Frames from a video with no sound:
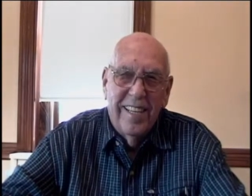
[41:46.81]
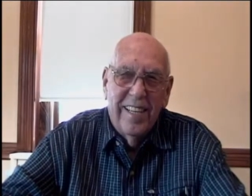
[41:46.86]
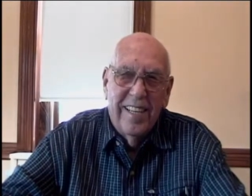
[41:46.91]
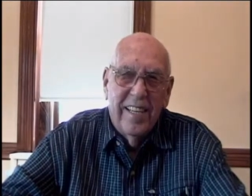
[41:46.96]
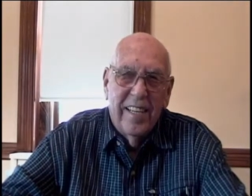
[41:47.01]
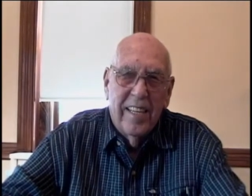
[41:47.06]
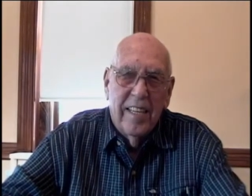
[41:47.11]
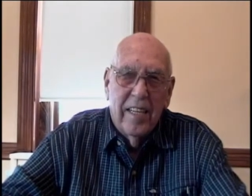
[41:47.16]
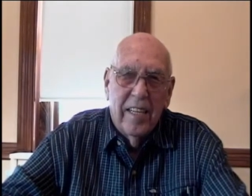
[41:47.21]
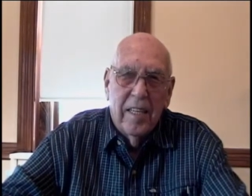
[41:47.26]

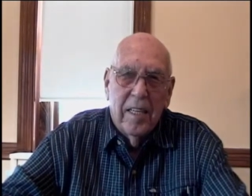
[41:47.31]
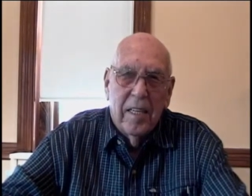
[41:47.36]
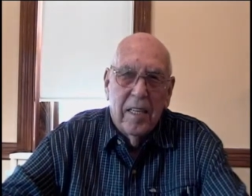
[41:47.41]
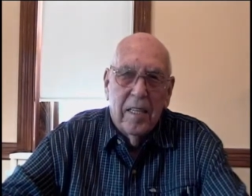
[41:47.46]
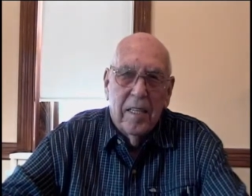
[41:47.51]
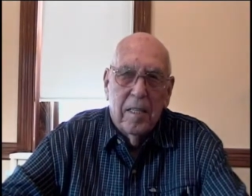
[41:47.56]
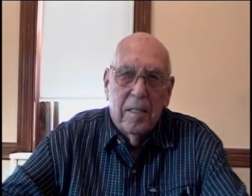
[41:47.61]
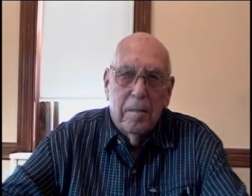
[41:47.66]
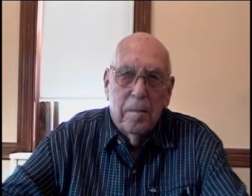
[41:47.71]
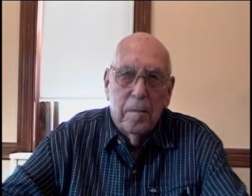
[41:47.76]
All right,
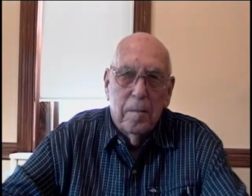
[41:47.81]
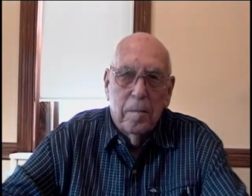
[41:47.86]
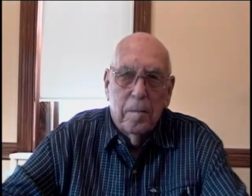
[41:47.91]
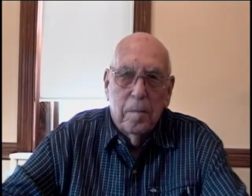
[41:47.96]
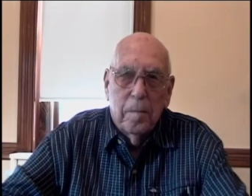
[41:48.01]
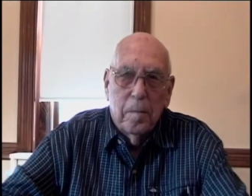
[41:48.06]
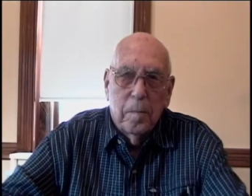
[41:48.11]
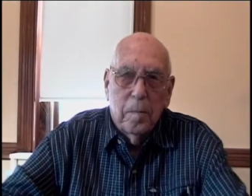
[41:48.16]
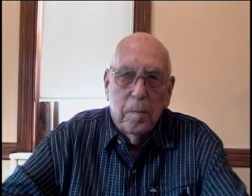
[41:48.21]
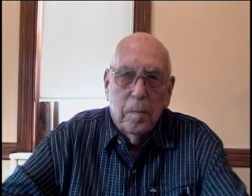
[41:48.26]

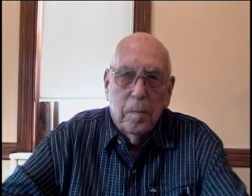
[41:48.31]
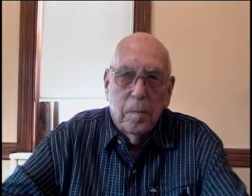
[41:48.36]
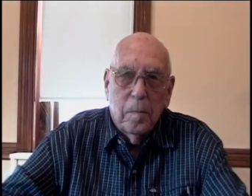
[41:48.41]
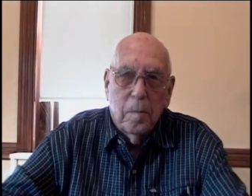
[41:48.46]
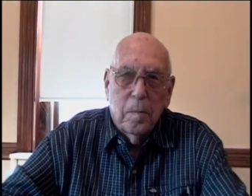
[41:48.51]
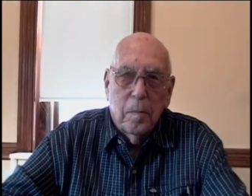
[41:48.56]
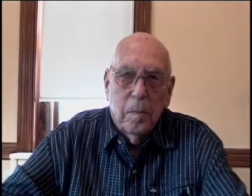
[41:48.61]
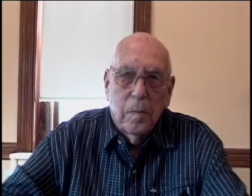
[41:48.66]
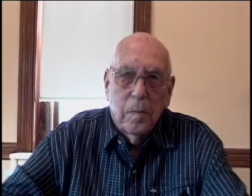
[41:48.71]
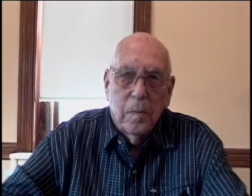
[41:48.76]
well, thank you
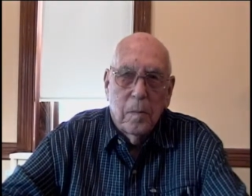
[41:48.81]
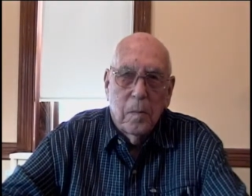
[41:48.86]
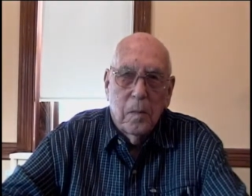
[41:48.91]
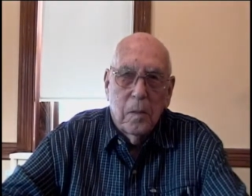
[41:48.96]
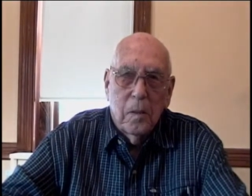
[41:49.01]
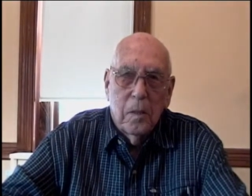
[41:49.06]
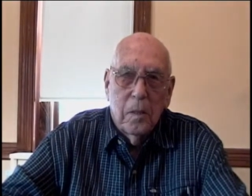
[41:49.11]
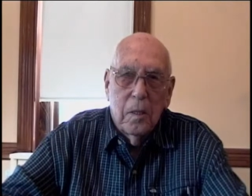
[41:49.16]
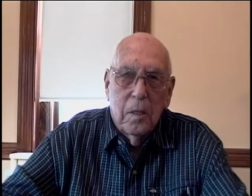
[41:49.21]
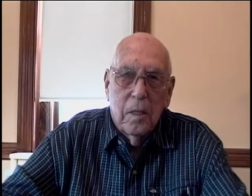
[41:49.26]
so much for
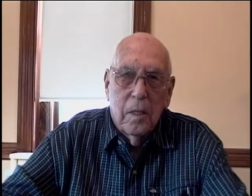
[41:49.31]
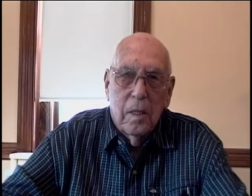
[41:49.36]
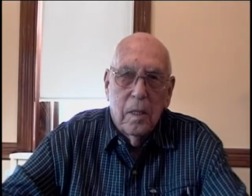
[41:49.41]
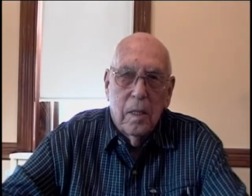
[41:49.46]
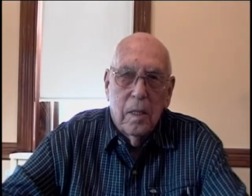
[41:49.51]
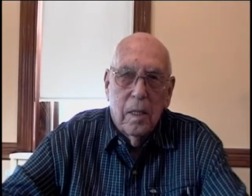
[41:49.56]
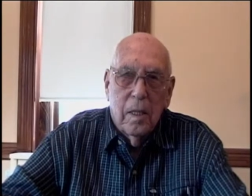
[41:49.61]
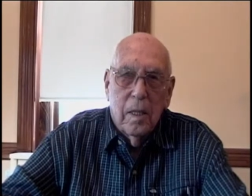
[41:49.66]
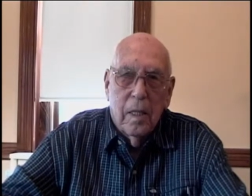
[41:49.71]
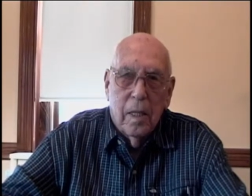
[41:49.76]
your interview.